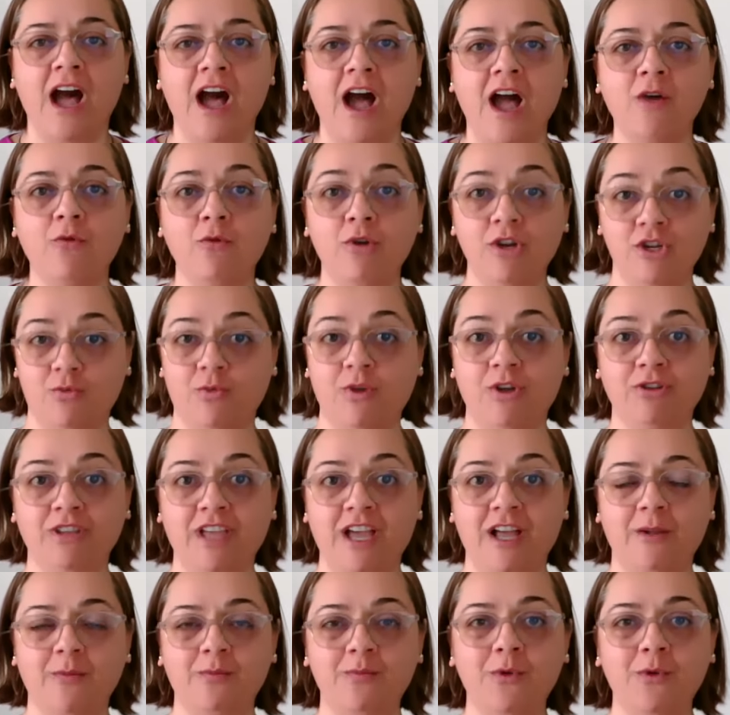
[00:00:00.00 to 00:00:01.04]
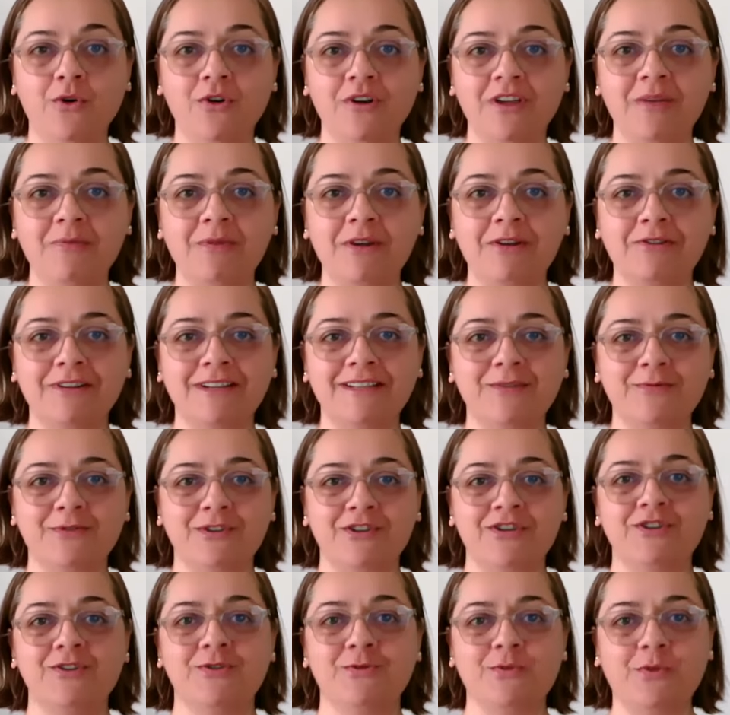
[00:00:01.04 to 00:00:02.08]
I wish we could help more immigrants,
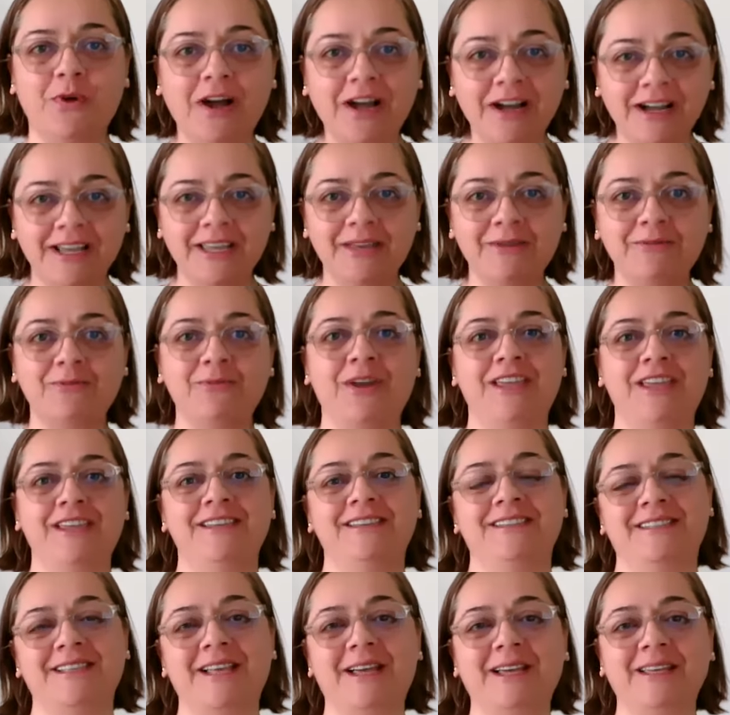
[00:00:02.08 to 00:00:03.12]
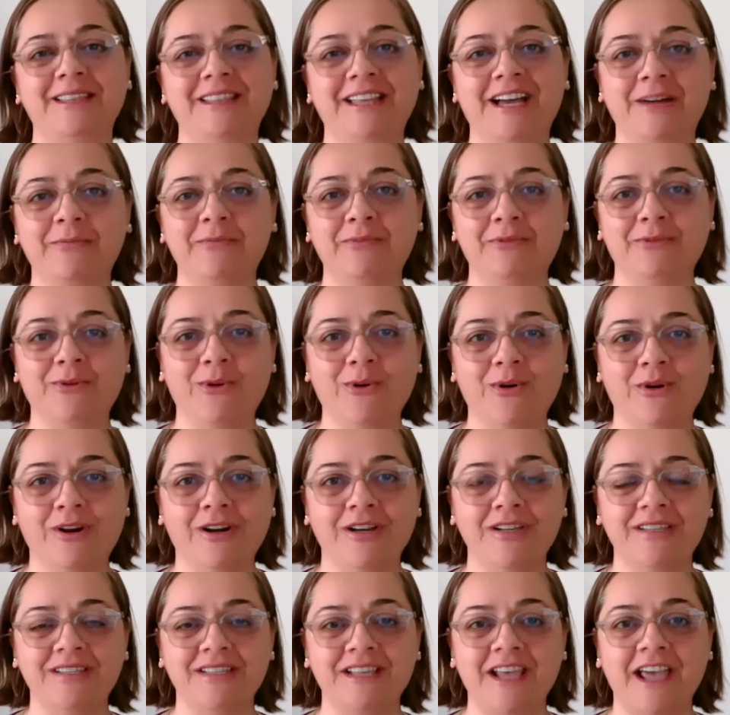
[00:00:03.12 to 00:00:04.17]
which is why we signed up
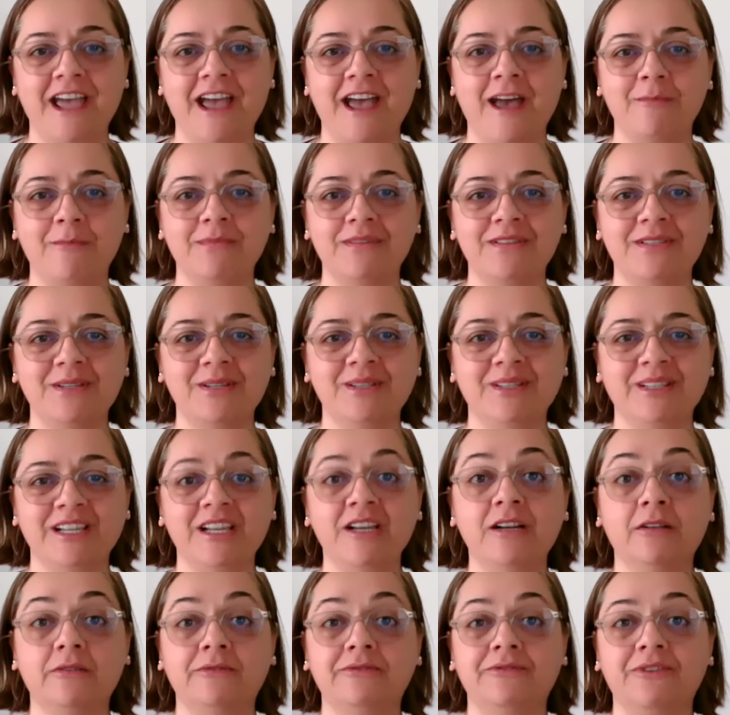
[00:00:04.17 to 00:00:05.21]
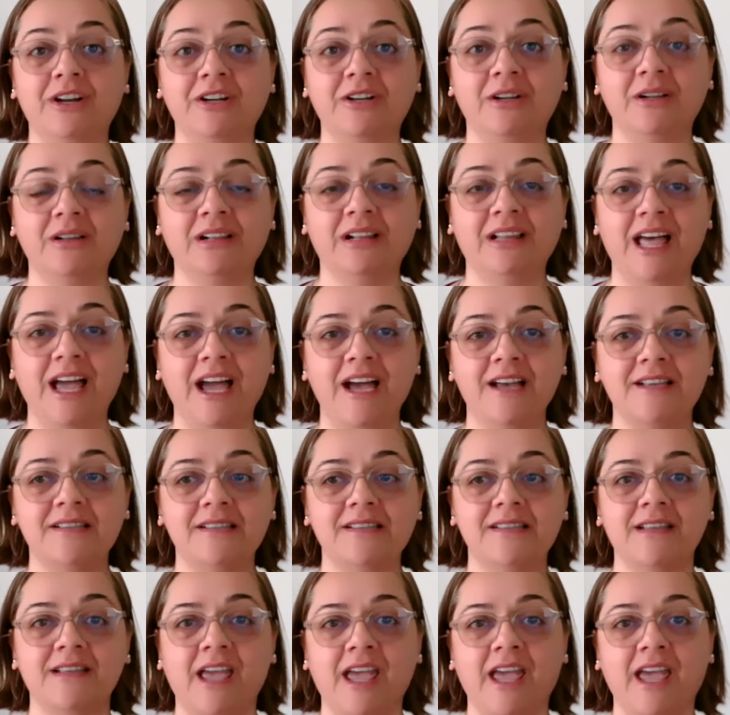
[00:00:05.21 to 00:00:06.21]
for Sam's Legal Funnel class.